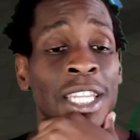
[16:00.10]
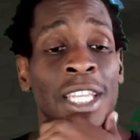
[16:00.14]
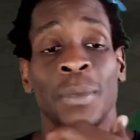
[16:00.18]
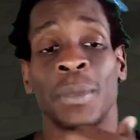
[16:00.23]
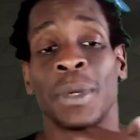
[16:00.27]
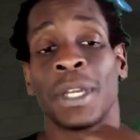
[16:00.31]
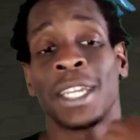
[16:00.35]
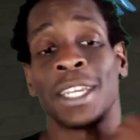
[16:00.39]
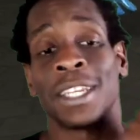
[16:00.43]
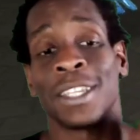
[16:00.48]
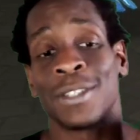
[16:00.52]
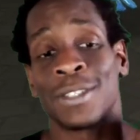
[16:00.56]
we
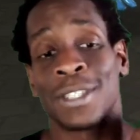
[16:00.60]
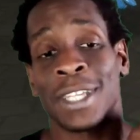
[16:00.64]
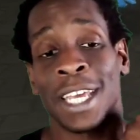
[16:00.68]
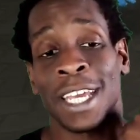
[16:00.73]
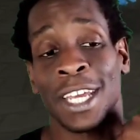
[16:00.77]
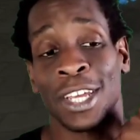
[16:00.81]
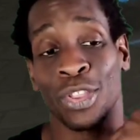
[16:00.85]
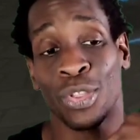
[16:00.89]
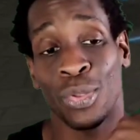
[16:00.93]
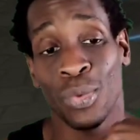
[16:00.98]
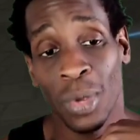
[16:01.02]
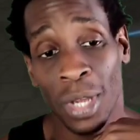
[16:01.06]
get to use the
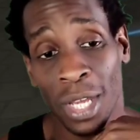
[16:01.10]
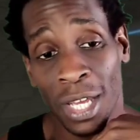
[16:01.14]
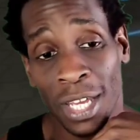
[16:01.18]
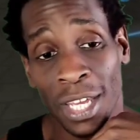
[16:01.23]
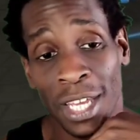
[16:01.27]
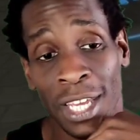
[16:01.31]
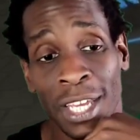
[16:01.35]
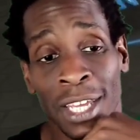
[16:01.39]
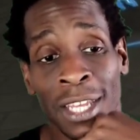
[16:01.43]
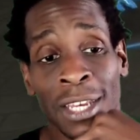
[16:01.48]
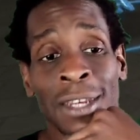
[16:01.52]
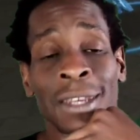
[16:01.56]
A3
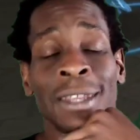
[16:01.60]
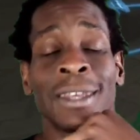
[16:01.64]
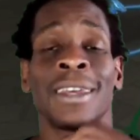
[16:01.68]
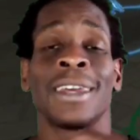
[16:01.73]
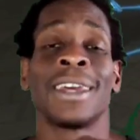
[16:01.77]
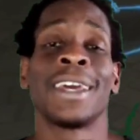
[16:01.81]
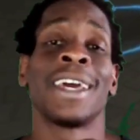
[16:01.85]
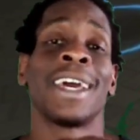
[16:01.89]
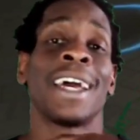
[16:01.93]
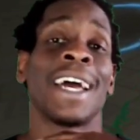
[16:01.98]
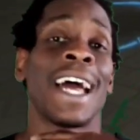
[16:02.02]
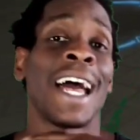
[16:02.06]
again.
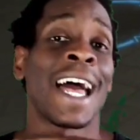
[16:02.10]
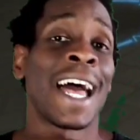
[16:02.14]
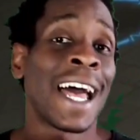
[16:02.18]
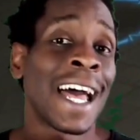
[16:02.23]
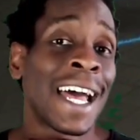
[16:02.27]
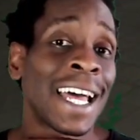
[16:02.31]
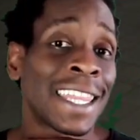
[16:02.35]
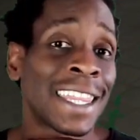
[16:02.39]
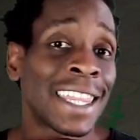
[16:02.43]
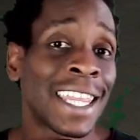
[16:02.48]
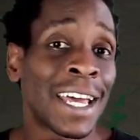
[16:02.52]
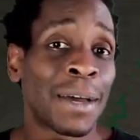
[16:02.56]

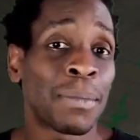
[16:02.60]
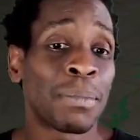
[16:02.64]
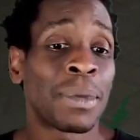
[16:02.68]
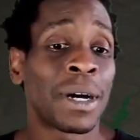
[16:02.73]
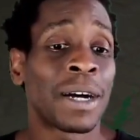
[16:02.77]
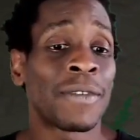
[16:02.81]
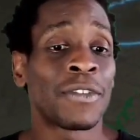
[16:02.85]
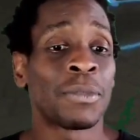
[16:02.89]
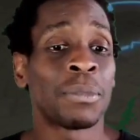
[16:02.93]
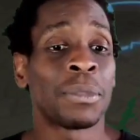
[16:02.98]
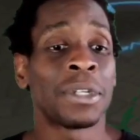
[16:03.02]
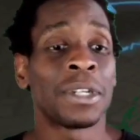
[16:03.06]
Add that buff
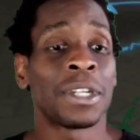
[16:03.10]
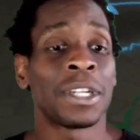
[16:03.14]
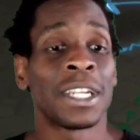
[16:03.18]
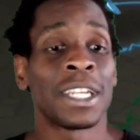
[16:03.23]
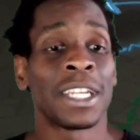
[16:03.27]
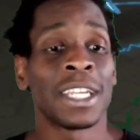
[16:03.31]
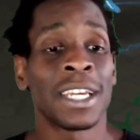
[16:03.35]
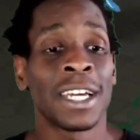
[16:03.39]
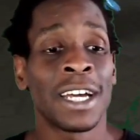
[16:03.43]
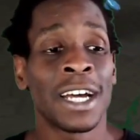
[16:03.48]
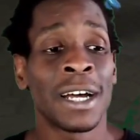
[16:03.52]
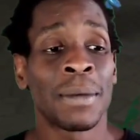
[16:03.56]
immunity
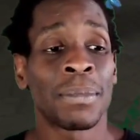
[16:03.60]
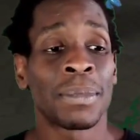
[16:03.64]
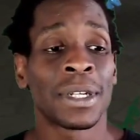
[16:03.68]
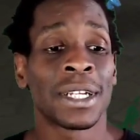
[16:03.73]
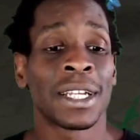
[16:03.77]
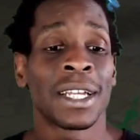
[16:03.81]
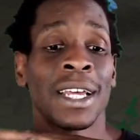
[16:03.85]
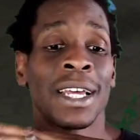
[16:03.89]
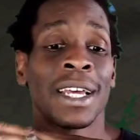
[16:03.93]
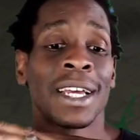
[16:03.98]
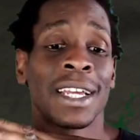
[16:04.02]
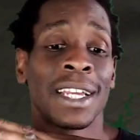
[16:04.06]
up.
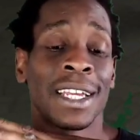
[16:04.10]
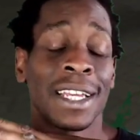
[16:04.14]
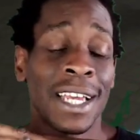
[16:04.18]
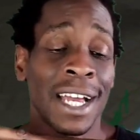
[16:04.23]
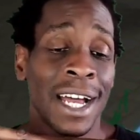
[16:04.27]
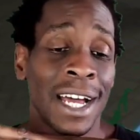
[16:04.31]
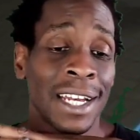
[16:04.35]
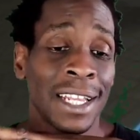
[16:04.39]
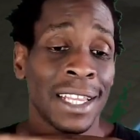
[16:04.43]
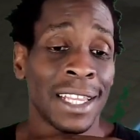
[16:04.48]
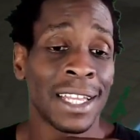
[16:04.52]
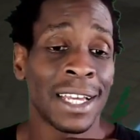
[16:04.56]

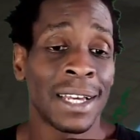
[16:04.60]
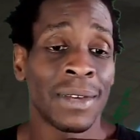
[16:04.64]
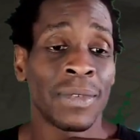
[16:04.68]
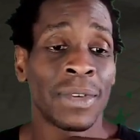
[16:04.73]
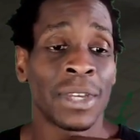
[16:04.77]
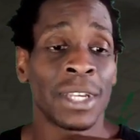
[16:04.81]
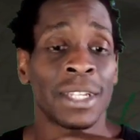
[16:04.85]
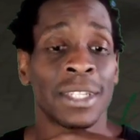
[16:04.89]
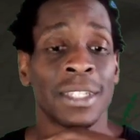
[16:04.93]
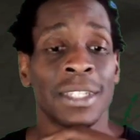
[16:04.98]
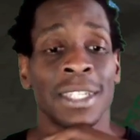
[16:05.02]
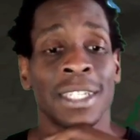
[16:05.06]
Gotta love
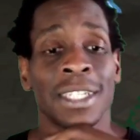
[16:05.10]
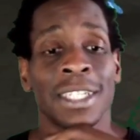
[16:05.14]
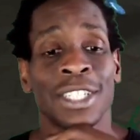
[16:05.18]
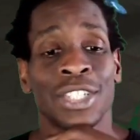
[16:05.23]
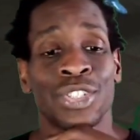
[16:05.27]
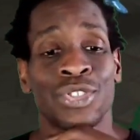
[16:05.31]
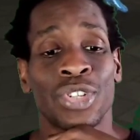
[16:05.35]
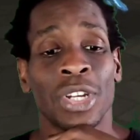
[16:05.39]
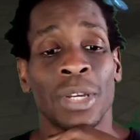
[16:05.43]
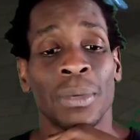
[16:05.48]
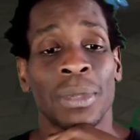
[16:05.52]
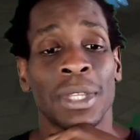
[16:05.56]
it.
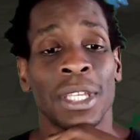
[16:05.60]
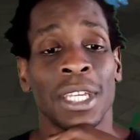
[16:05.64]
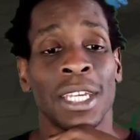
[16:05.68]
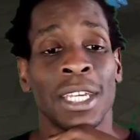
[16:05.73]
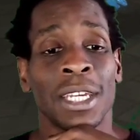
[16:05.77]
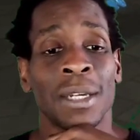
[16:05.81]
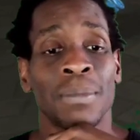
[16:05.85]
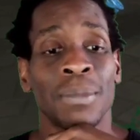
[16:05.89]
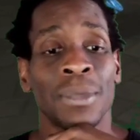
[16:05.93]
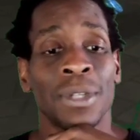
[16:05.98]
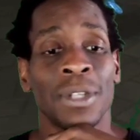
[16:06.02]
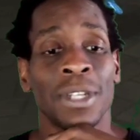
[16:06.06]
Strip the
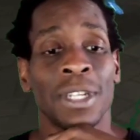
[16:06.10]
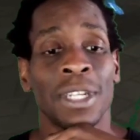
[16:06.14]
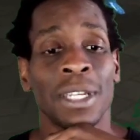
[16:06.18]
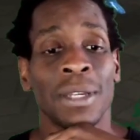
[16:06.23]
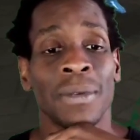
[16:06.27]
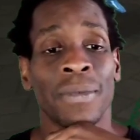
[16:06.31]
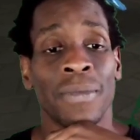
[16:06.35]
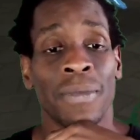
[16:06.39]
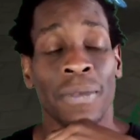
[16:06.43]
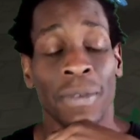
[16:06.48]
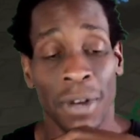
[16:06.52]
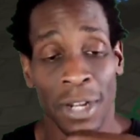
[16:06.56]
immunity
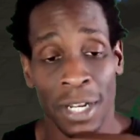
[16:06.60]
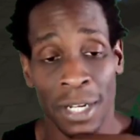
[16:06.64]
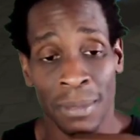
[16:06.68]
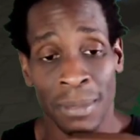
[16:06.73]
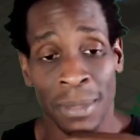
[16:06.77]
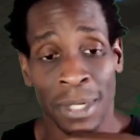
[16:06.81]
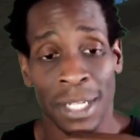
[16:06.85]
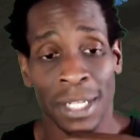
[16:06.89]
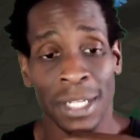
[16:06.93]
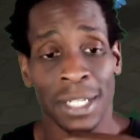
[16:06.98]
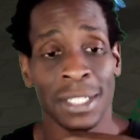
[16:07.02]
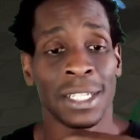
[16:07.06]
from
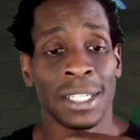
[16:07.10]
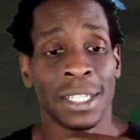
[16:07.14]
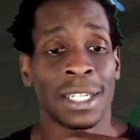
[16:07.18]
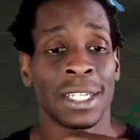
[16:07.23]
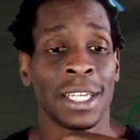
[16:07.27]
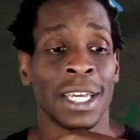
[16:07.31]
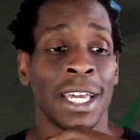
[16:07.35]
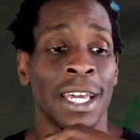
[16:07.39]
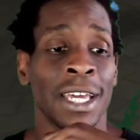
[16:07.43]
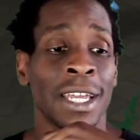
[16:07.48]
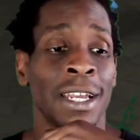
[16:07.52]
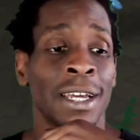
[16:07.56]

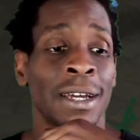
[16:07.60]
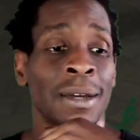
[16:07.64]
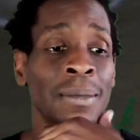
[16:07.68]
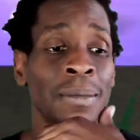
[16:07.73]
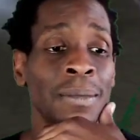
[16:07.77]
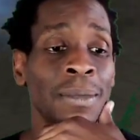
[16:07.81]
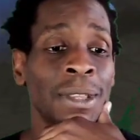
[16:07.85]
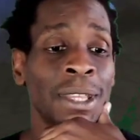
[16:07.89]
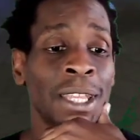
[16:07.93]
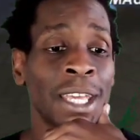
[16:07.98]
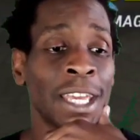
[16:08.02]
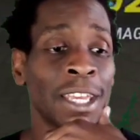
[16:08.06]
Zatanna.
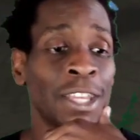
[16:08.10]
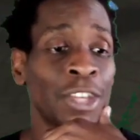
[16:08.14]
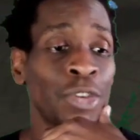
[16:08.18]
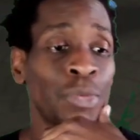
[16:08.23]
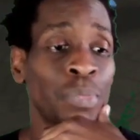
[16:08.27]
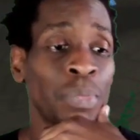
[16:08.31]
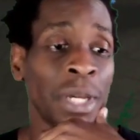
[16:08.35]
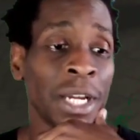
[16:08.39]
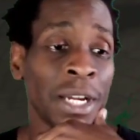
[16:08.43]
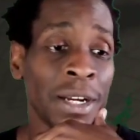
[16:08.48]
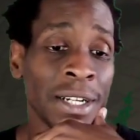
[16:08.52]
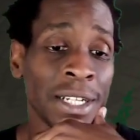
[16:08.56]
Thank you,
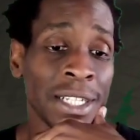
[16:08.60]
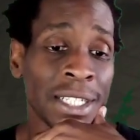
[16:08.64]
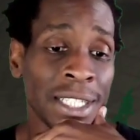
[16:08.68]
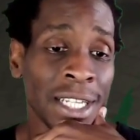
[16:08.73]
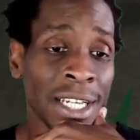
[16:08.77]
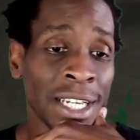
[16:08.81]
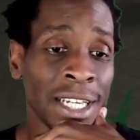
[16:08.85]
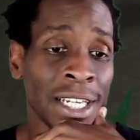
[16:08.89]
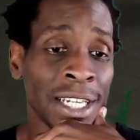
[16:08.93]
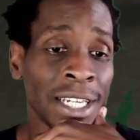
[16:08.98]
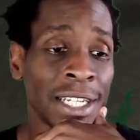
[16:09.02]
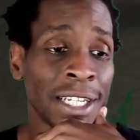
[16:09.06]

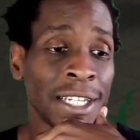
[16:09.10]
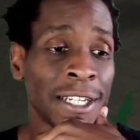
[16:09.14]
Parasite.